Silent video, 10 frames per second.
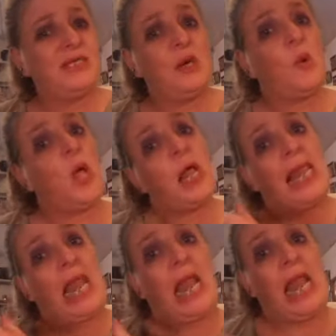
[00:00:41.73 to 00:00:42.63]
So
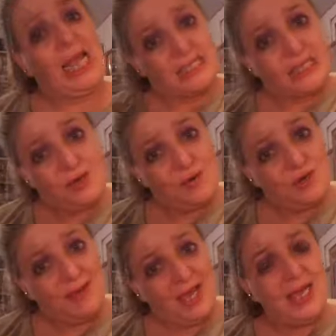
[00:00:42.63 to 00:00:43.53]
let's get going to
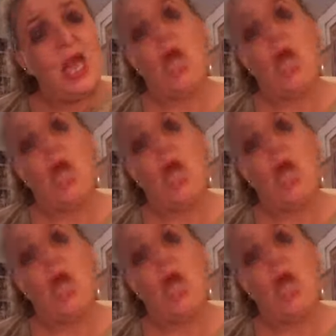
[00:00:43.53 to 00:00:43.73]
my